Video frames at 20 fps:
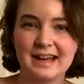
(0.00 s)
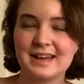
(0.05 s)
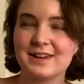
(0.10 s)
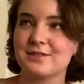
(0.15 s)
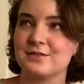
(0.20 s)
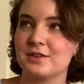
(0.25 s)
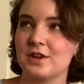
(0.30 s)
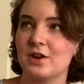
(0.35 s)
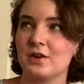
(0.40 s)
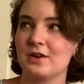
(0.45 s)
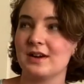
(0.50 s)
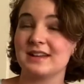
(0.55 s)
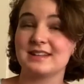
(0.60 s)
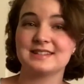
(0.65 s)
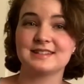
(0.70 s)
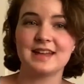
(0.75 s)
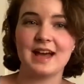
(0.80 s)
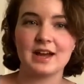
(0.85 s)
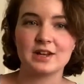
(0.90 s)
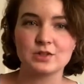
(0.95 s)
don't know,
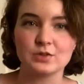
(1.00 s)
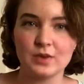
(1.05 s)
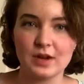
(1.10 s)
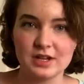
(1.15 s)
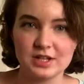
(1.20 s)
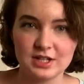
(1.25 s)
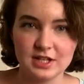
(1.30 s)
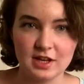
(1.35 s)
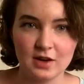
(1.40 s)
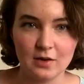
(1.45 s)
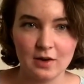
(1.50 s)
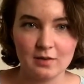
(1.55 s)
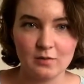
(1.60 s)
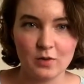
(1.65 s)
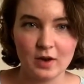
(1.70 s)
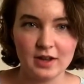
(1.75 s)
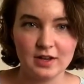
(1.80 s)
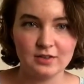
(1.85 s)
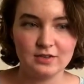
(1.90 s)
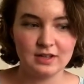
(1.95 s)
exact ratio of
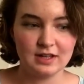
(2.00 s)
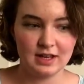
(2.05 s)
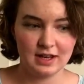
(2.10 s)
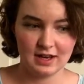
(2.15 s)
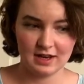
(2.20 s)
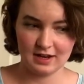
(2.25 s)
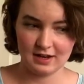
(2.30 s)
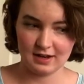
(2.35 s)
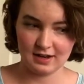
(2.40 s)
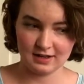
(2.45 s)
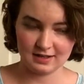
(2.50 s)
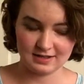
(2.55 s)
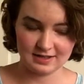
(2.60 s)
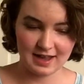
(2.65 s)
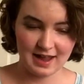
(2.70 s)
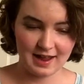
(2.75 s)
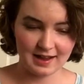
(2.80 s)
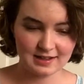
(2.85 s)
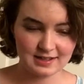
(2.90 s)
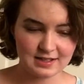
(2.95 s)
what you need, and
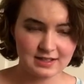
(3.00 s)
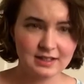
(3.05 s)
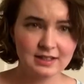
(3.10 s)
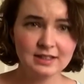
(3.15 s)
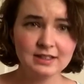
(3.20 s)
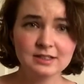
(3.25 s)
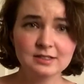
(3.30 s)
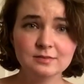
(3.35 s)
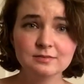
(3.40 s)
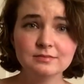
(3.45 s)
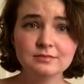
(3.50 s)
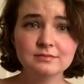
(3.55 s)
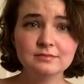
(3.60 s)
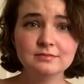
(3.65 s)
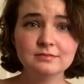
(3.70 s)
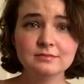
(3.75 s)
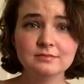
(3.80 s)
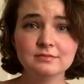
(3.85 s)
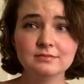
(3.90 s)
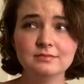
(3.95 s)
exact,
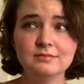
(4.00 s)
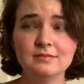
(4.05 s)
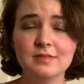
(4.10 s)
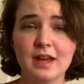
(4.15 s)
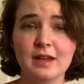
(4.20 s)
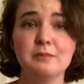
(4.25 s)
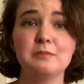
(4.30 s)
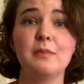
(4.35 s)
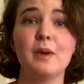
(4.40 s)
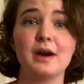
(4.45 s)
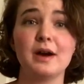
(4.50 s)
and